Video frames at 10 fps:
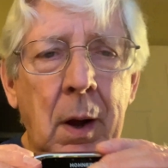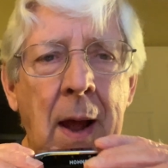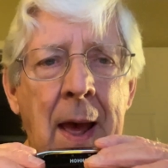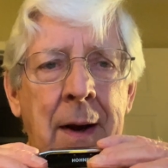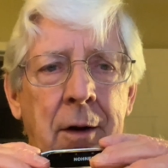
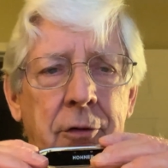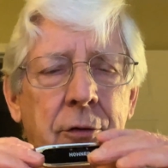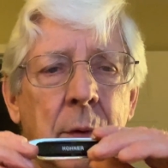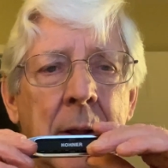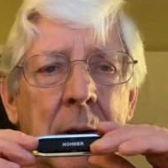had it
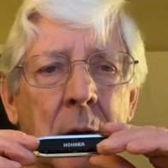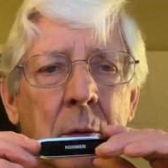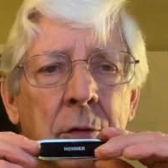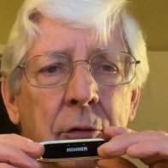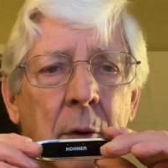
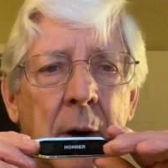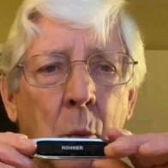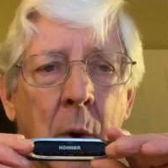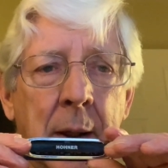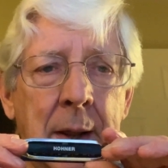straight
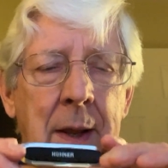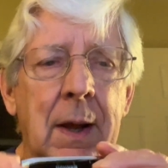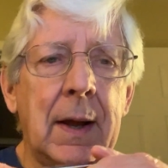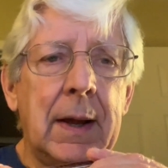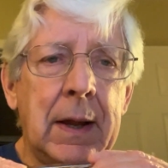away
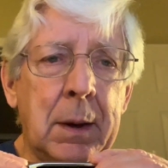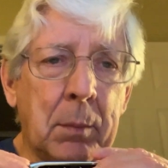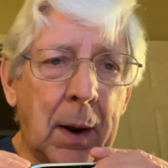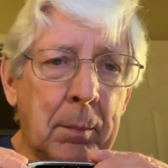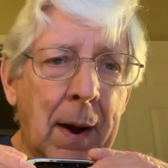in
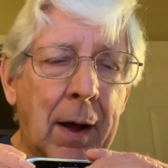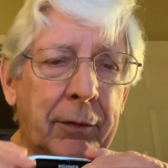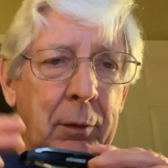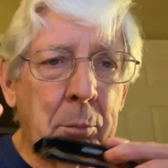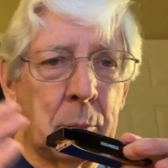my
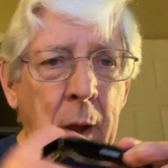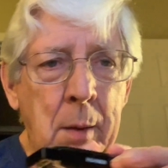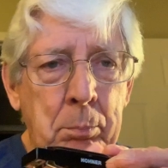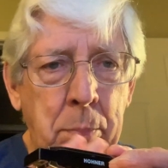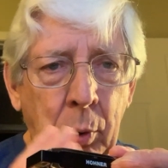mouth
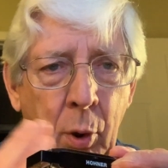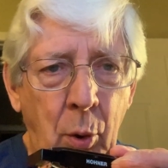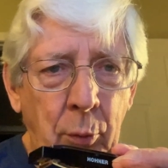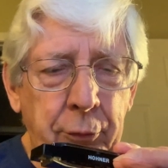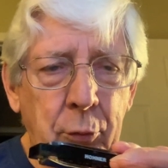and
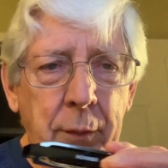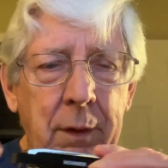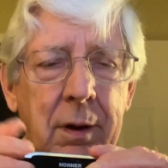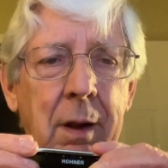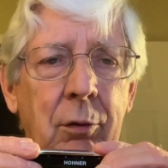blow through the
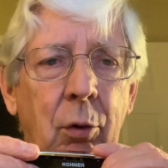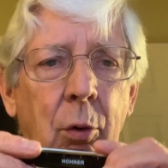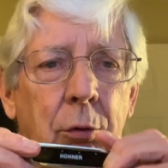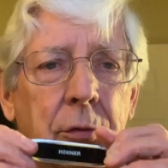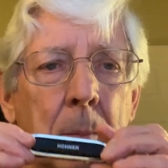10
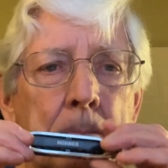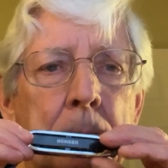holes.